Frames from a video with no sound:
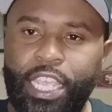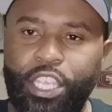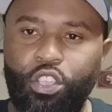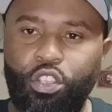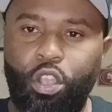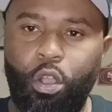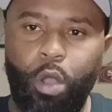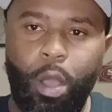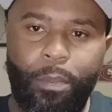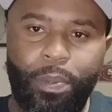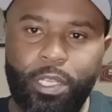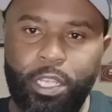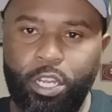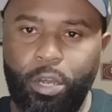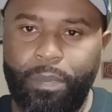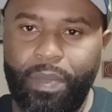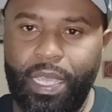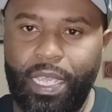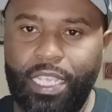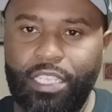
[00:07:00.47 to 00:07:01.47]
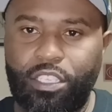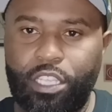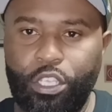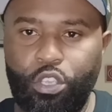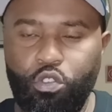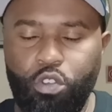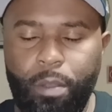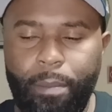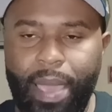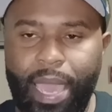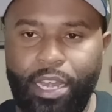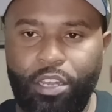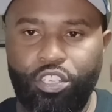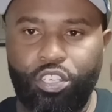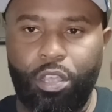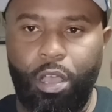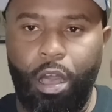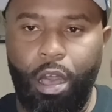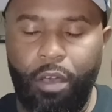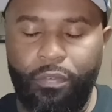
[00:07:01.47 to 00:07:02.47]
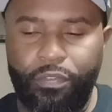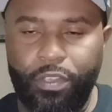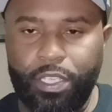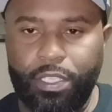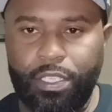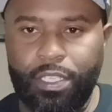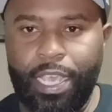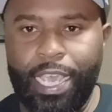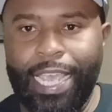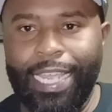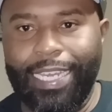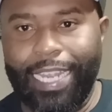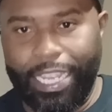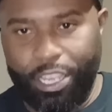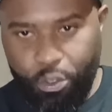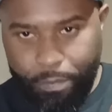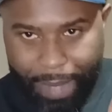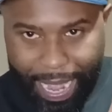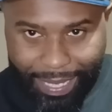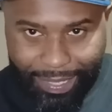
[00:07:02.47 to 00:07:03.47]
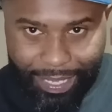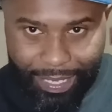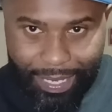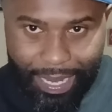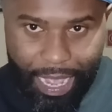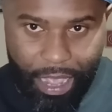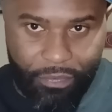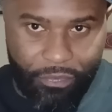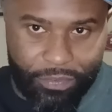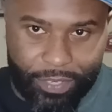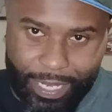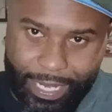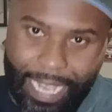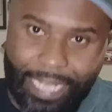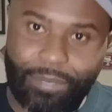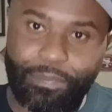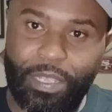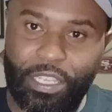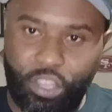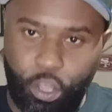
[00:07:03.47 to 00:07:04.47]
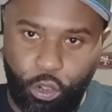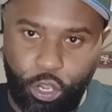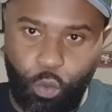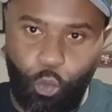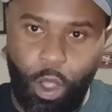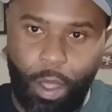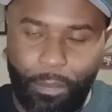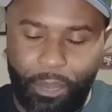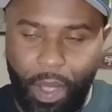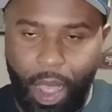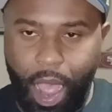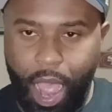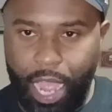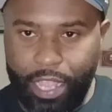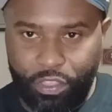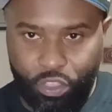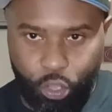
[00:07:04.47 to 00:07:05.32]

You go up a little bit, it's the unit manager office. Then you make the left, then that's be 31 pod,